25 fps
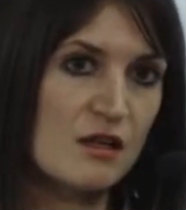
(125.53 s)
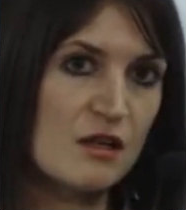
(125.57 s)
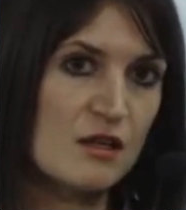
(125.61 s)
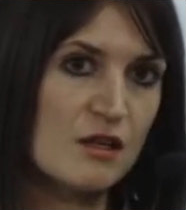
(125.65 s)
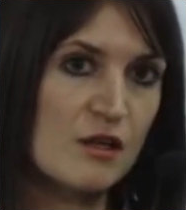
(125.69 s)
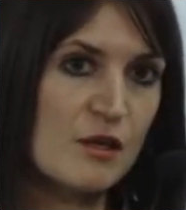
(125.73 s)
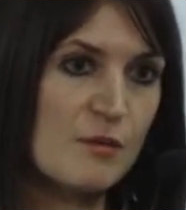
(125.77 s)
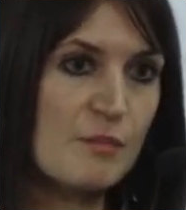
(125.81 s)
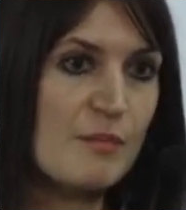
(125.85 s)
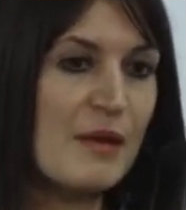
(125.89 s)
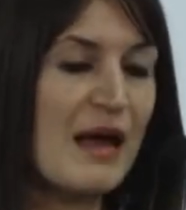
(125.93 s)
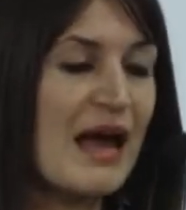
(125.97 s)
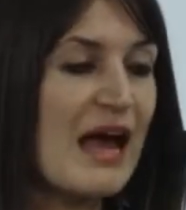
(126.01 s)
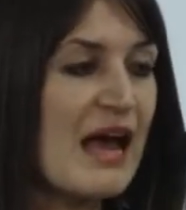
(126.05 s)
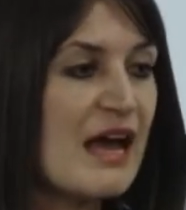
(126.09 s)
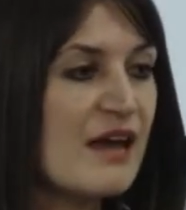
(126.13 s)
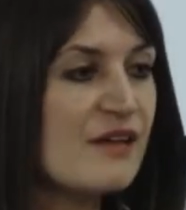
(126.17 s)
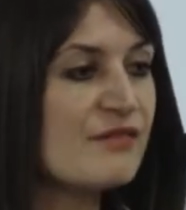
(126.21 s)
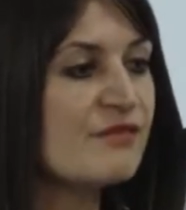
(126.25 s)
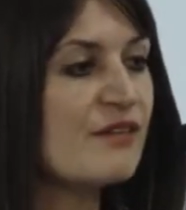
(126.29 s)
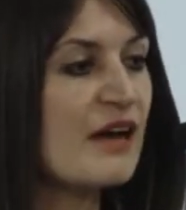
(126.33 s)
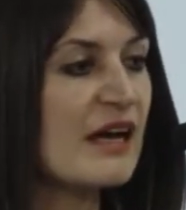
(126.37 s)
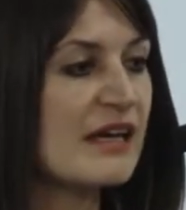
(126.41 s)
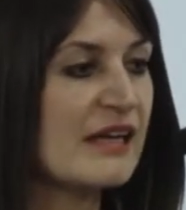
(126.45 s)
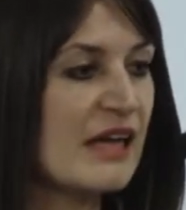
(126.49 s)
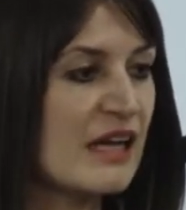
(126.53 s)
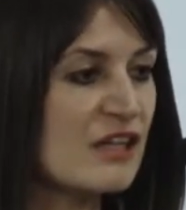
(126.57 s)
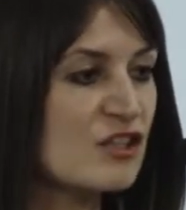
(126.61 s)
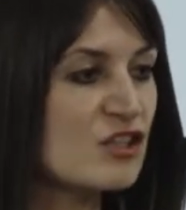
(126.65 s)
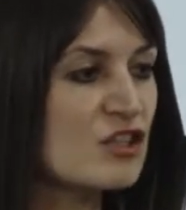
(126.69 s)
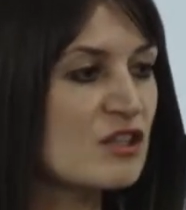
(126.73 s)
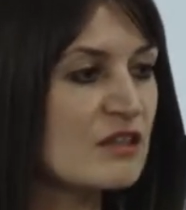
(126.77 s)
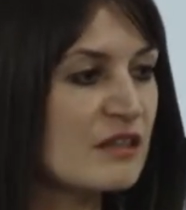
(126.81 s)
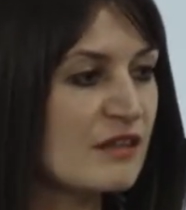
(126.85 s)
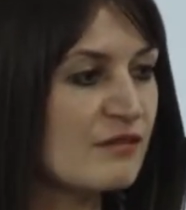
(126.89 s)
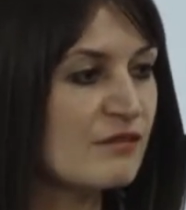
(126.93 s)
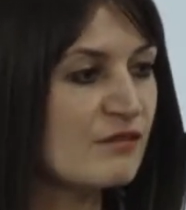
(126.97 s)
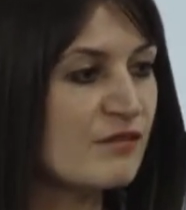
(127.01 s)
compare
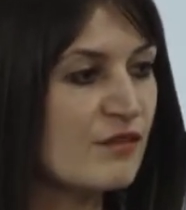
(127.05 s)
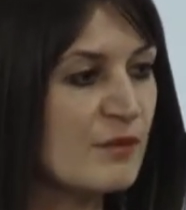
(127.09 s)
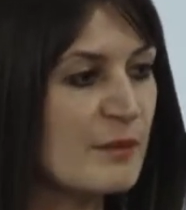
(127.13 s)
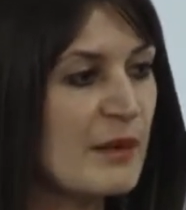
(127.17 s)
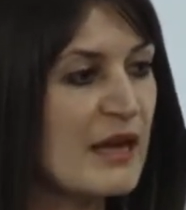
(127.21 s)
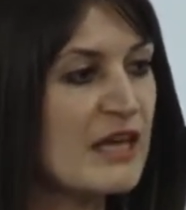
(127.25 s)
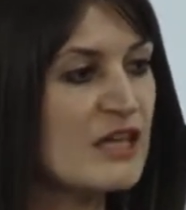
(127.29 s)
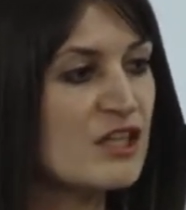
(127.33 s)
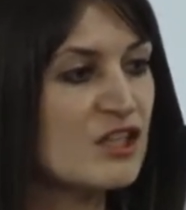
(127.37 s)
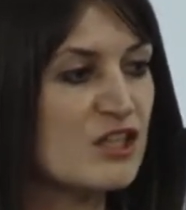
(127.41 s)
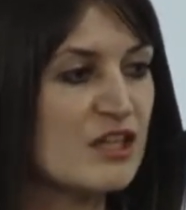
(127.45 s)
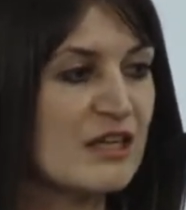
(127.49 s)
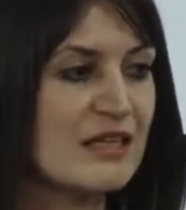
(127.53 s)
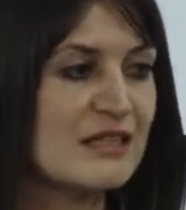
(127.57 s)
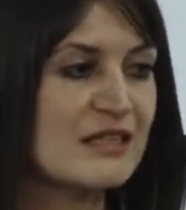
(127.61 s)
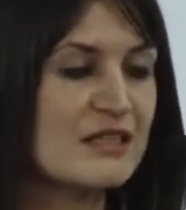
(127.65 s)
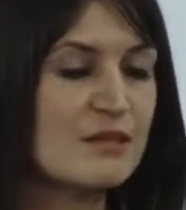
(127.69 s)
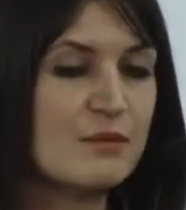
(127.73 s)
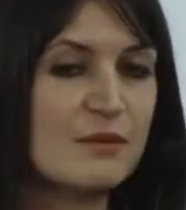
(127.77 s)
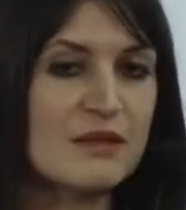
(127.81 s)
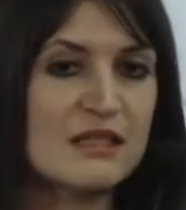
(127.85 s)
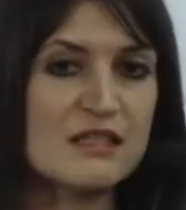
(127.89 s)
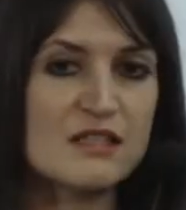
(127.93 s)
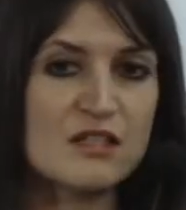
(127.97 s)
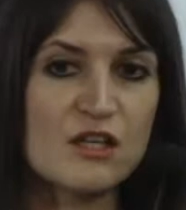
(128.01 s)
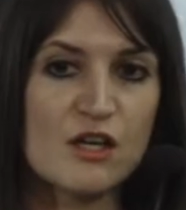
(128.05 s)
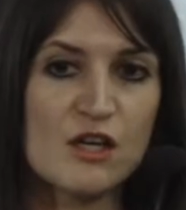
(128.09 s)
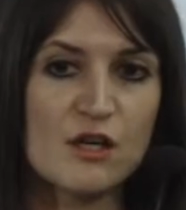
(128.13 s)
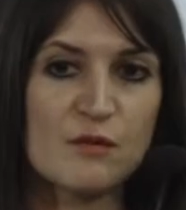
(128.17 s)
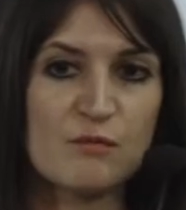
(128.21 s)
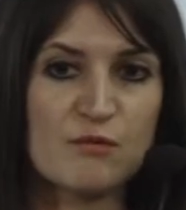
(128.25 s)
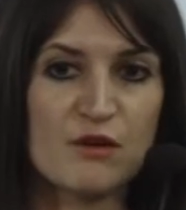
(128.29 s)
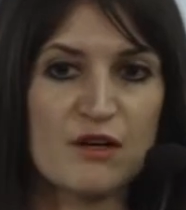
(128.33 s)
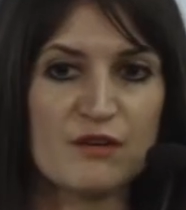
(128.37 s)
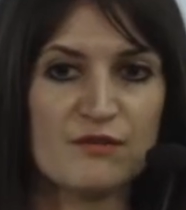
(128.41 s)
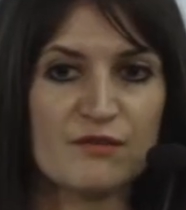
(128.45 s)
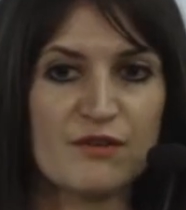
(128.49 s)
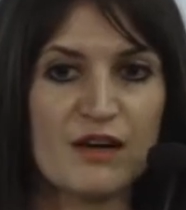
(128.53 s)
financial information and to
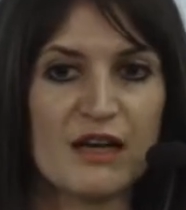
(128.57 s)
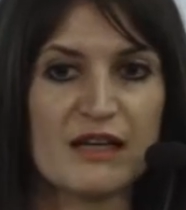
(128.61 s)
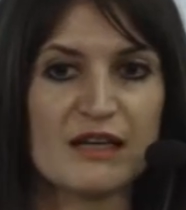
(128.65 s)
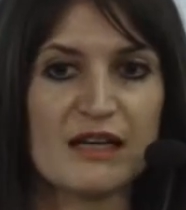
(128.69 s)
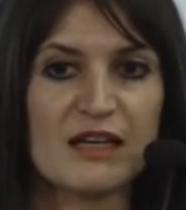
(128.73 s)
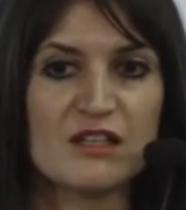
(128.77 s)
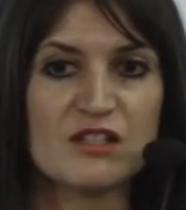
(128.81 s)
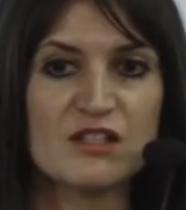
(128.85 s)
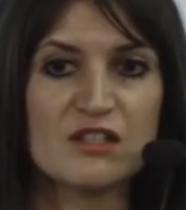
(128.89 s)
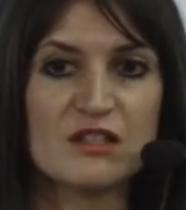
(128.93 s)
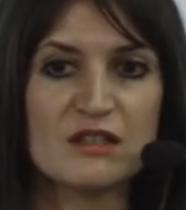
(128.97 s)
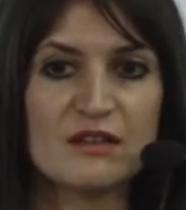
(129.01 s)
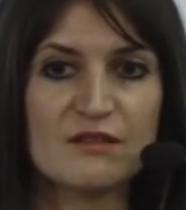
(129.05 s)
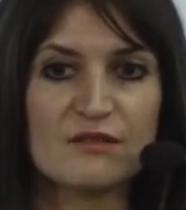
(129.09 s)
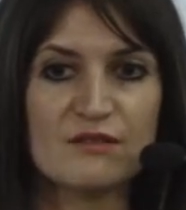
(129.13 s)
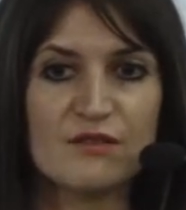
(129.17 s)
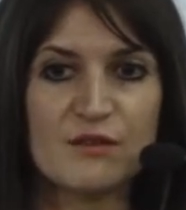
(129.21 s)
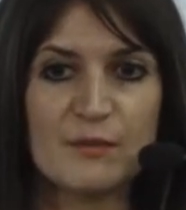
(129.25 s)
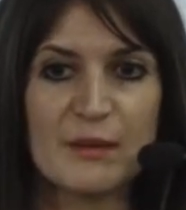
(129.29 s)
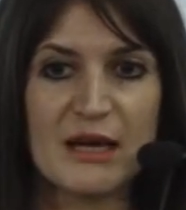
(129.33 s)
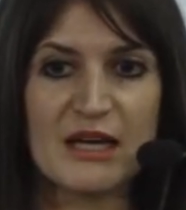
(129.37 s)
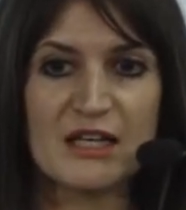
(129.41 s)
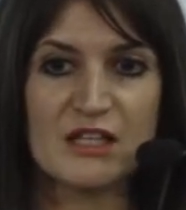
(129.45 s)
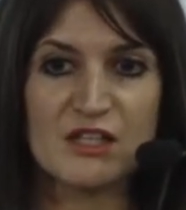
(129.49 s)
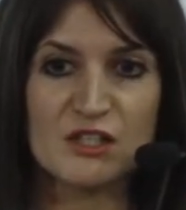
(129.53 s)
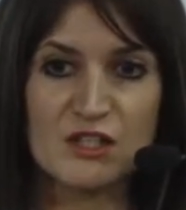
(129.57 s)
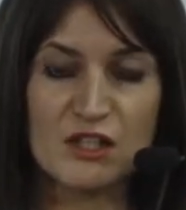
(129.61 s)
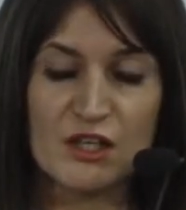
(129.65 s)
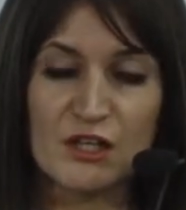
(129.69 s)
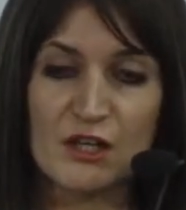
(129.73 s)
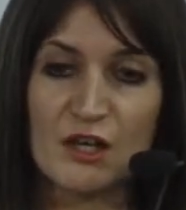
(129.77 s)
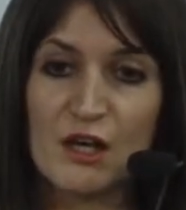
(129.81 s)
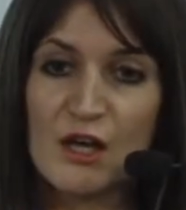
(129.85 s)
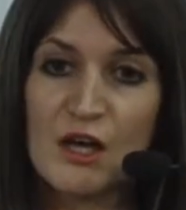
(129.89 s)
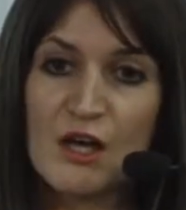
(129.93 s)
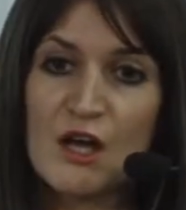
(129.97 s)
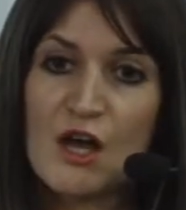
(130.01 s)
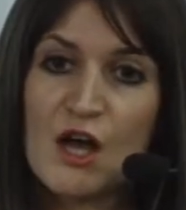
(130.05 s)
interpret financial information
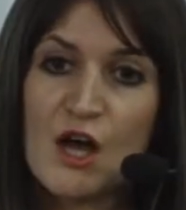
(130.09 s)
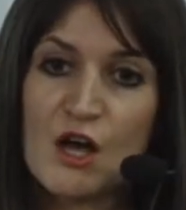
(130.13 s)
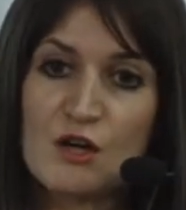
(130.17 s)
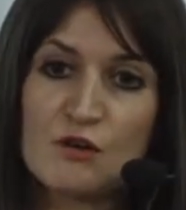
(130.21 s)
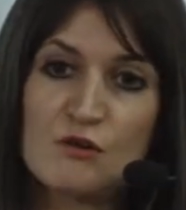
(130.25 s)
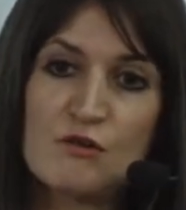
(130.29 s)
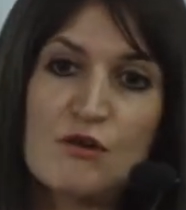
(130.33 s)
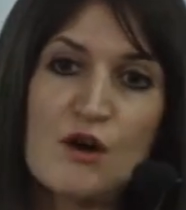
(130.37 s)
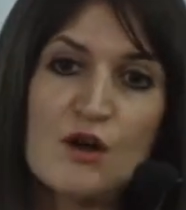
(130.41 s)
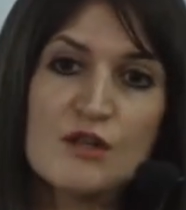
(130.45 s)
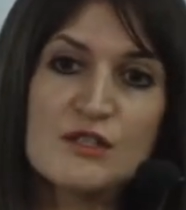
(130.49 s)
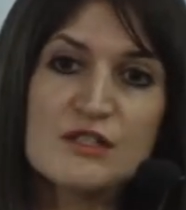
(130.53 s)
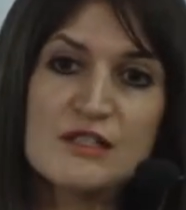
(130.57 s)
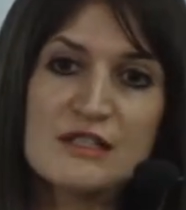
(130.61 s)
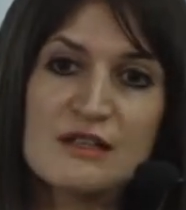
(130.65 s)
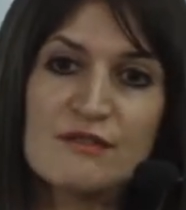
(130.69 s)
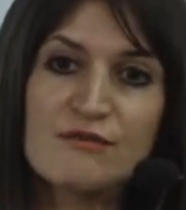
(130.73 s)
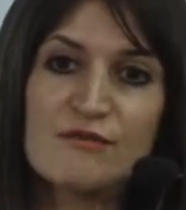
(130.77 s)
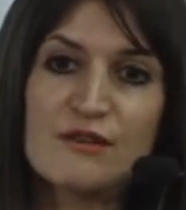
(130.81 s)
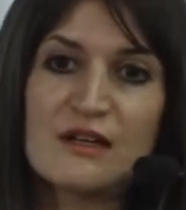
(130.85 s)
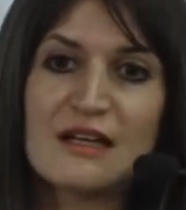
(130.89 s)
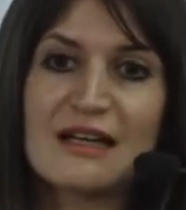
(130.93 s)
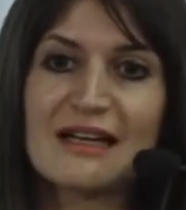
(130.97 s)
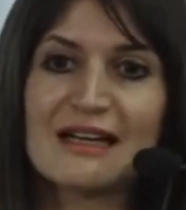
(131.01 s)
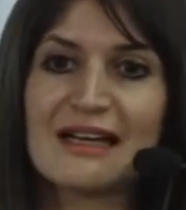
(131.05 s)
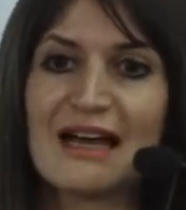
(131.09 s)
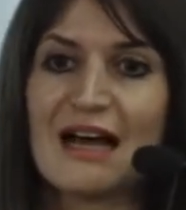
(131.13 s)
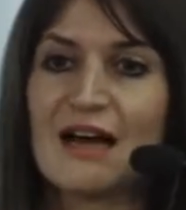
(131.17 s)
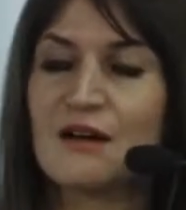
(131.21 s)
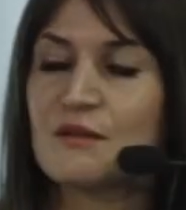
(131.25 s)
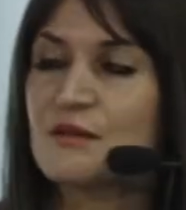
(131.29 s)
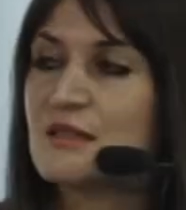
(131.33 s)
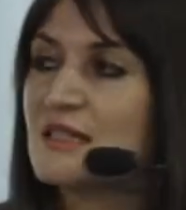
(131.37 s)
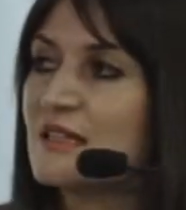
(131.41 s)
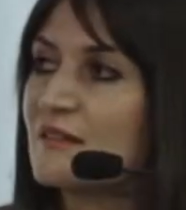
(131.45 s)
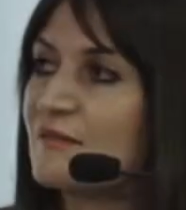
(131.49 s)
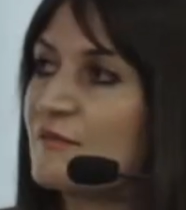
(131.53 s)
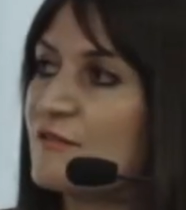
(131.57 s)
across different
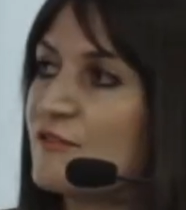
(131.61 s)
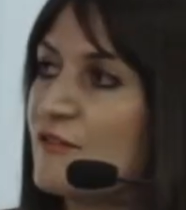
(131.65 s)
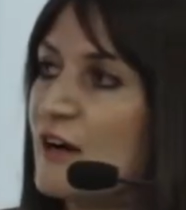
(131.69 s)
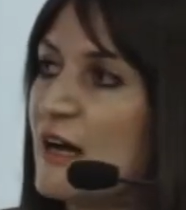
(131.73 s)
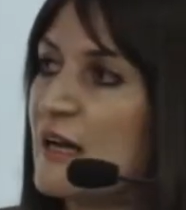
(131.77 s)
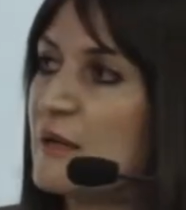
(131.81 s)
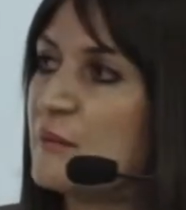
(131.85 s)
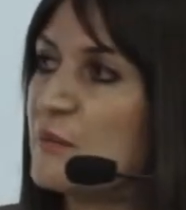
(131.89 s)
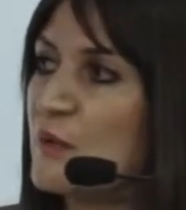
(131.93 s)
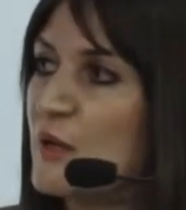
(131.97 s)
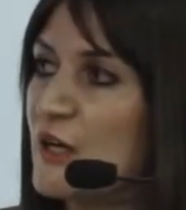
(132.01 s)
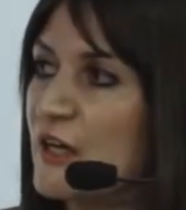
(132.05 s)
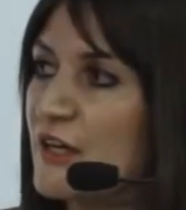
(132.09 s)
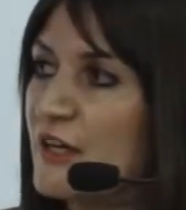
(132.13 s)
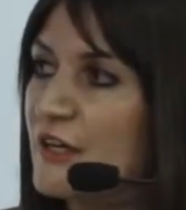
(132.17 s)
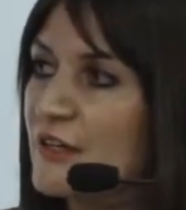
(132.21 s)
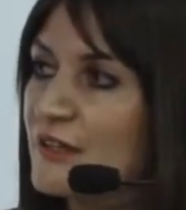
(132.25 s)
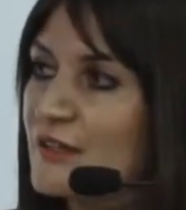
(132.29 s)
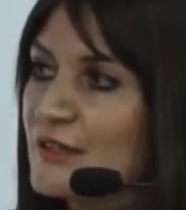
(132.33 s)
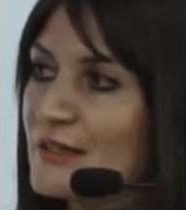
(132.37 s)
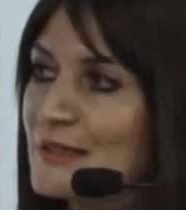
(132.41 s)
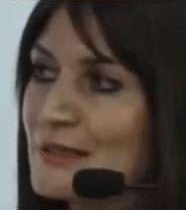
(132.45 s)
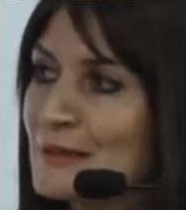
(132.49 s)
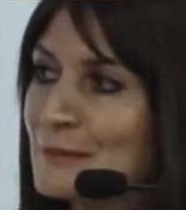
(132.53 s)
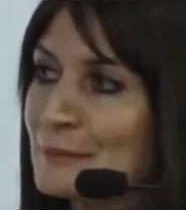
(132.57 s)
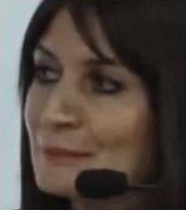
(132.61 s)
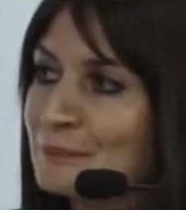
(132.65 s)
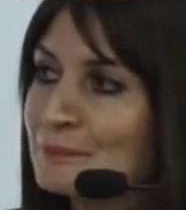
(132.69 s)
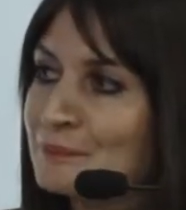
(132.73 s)
accounting frameworks.